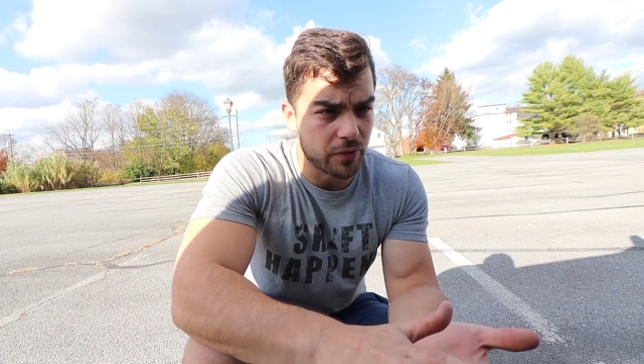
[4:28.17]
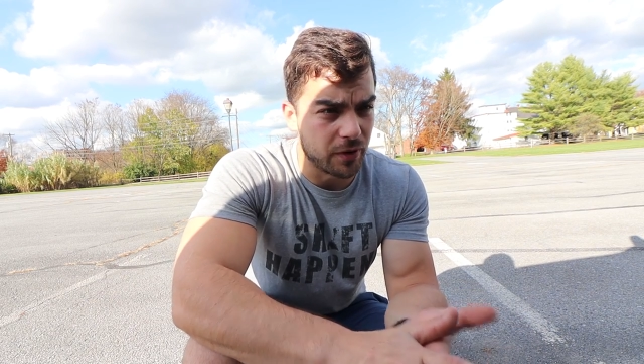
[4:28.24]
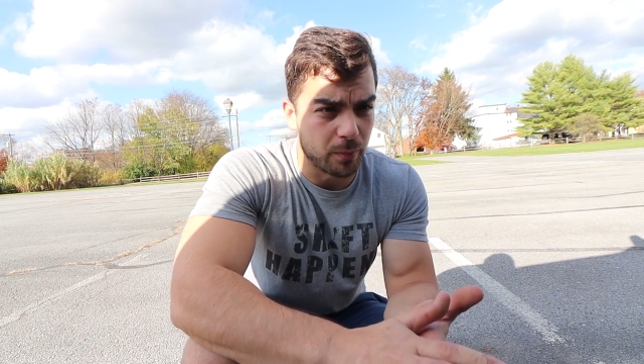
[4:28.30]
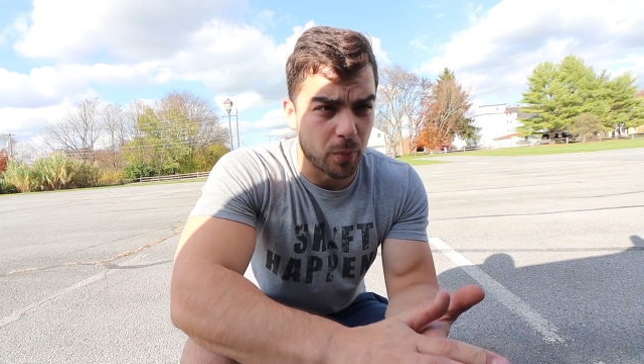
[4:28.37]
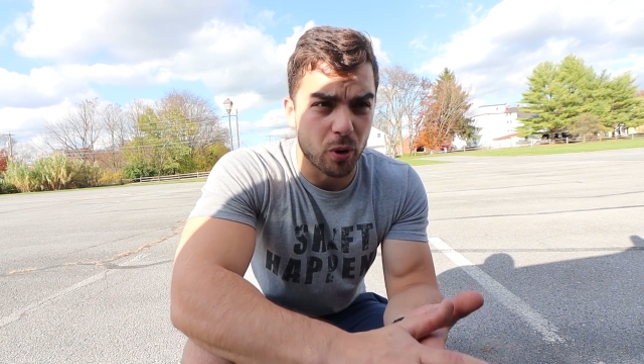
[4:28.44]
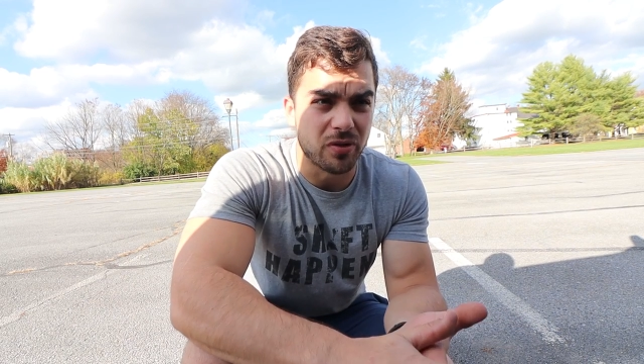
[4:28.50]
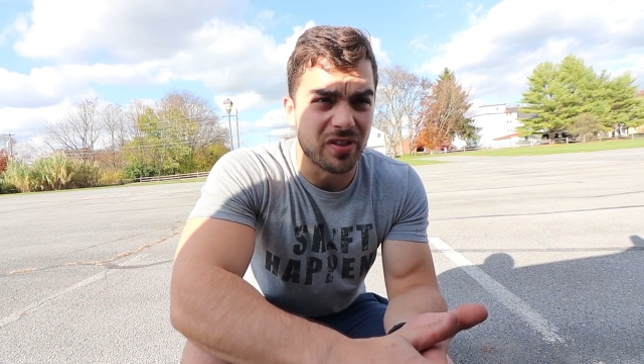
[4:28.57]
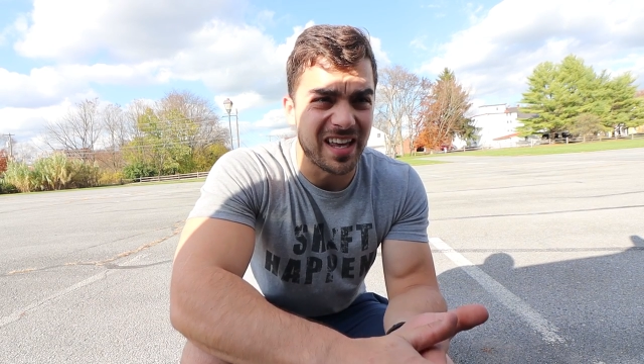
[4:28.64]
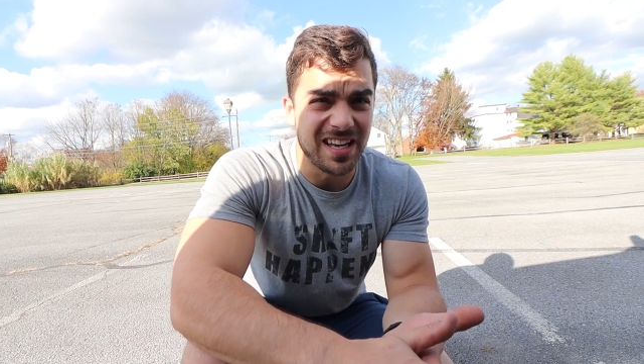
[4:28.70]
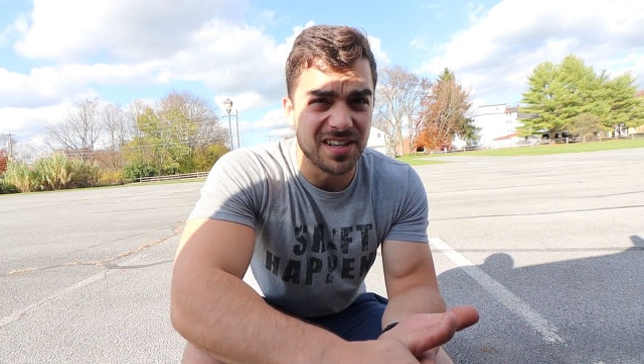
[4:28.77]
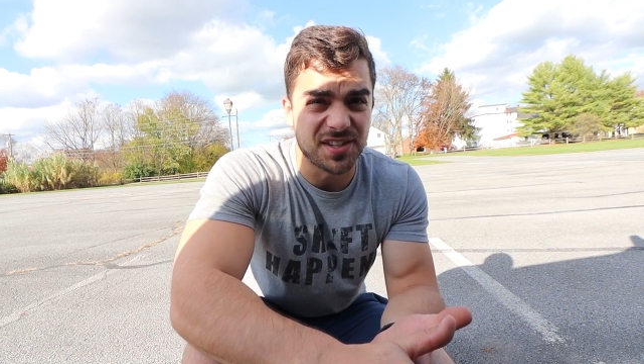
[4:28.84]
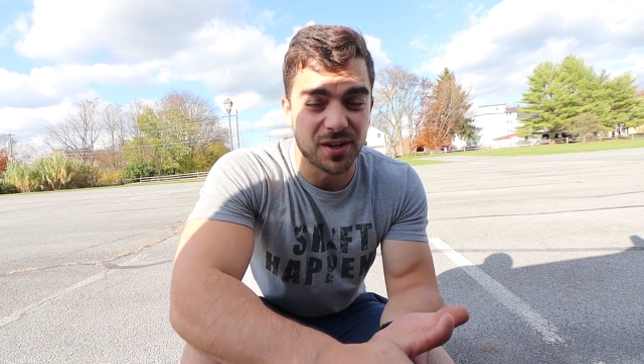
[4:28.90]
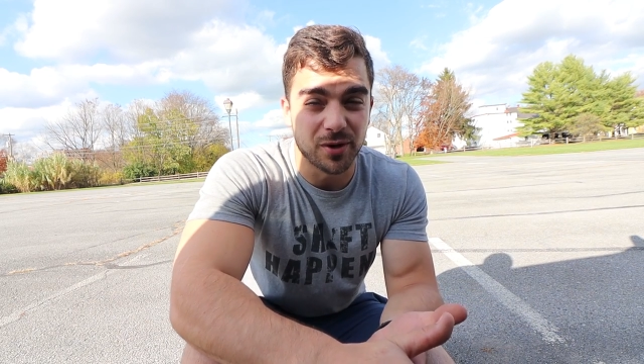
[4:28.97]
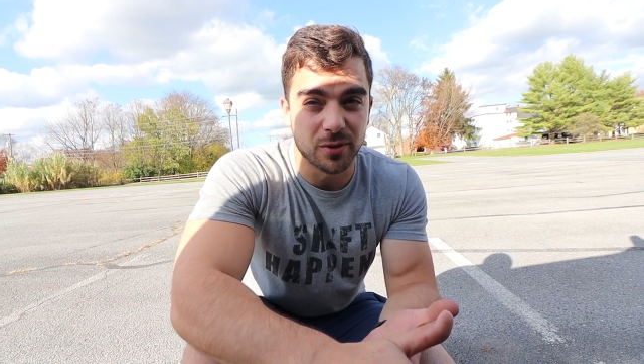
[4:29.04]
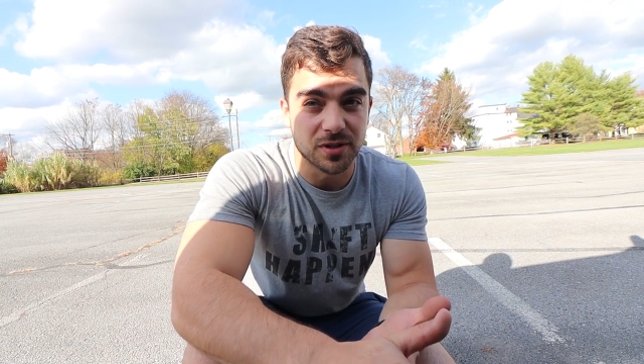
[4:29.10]
They're both
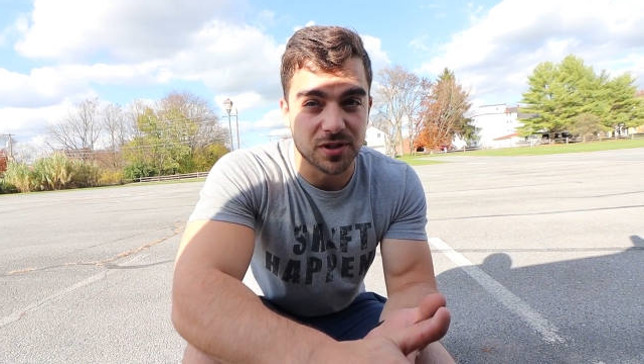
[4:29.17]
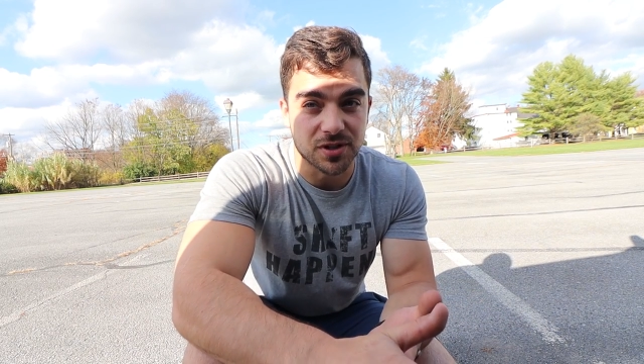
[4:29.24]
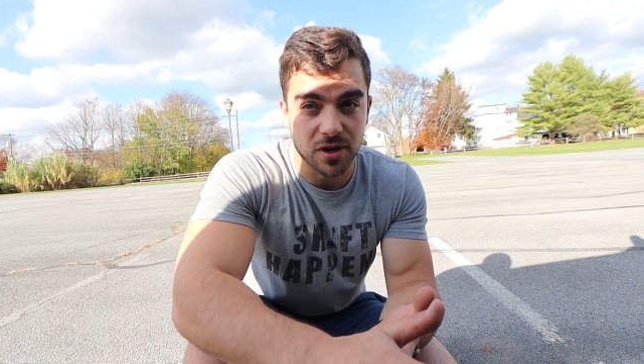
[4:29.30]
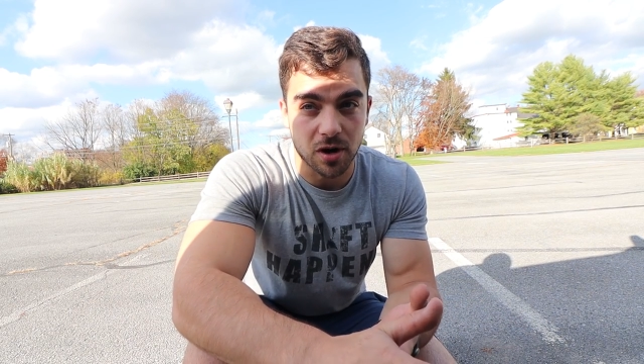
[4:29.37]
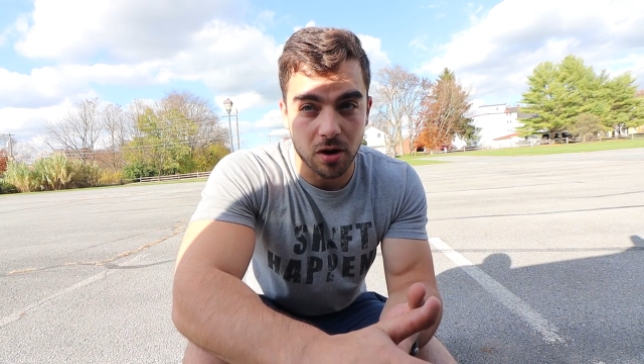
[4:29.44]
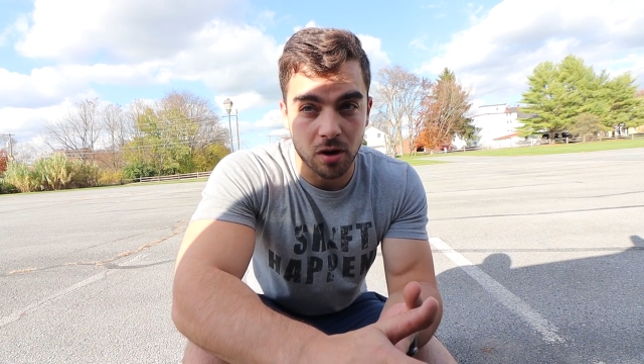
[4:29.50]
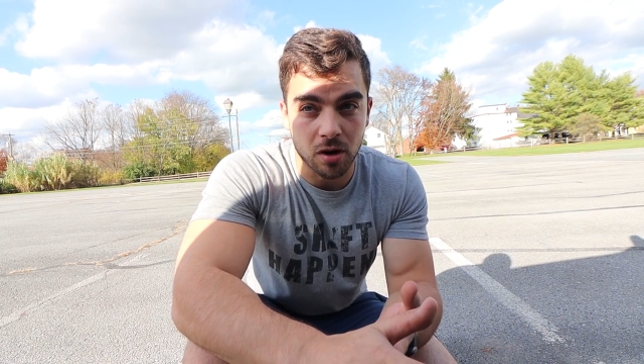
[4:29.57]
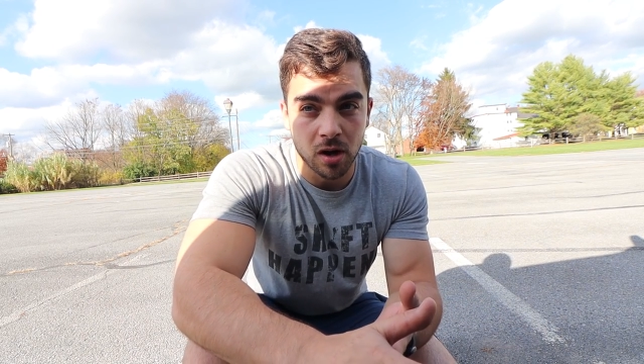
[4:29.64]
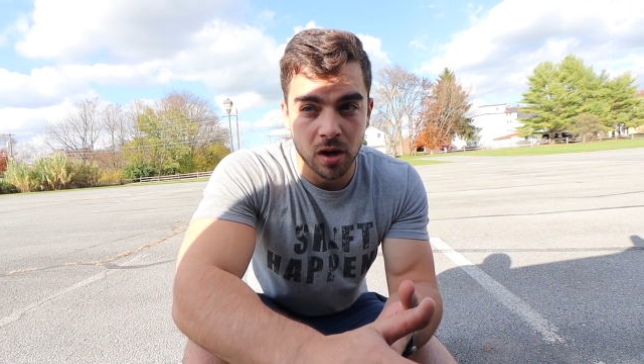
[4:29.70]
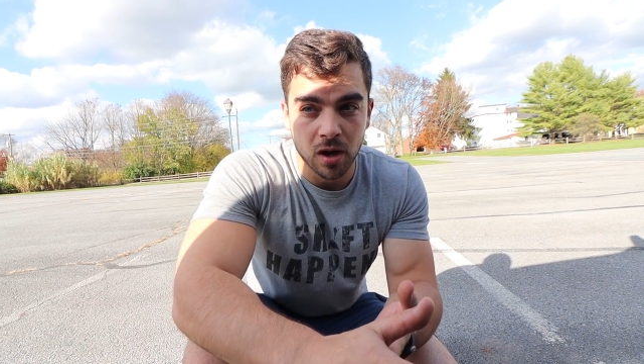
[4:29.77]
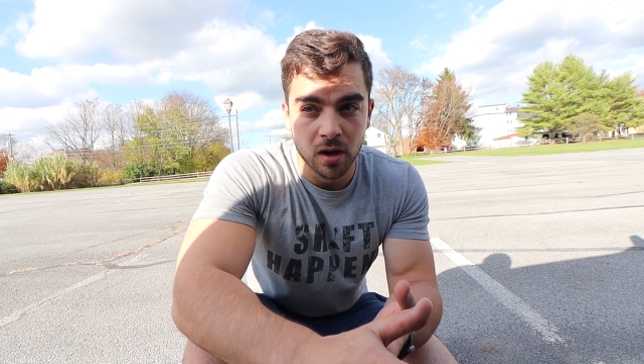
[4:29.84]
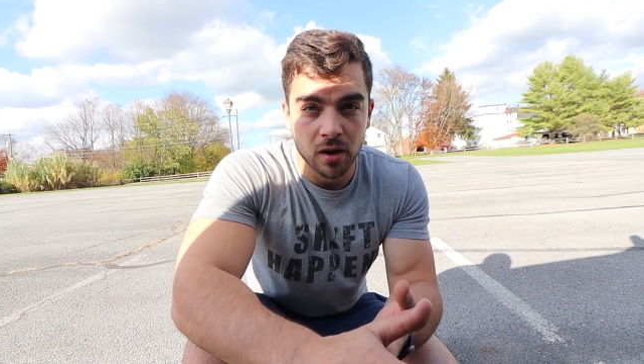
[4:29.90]
easy to install